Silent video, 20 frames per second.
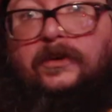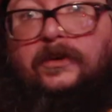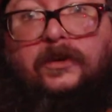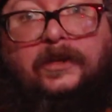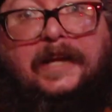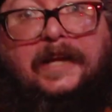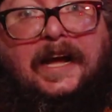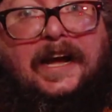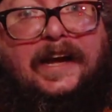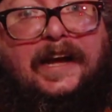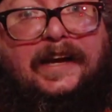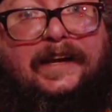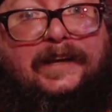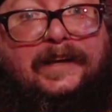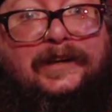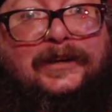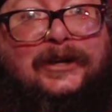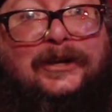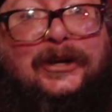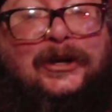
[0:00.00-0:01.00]

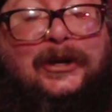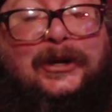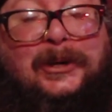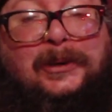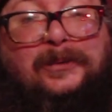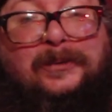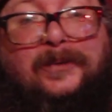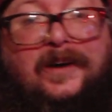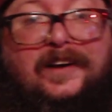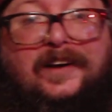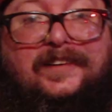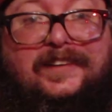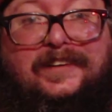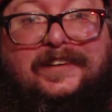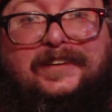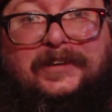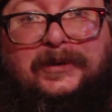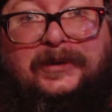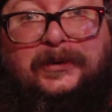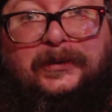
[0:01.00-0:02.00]
guy who walks
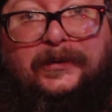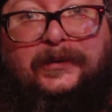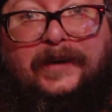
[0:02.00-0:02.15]
into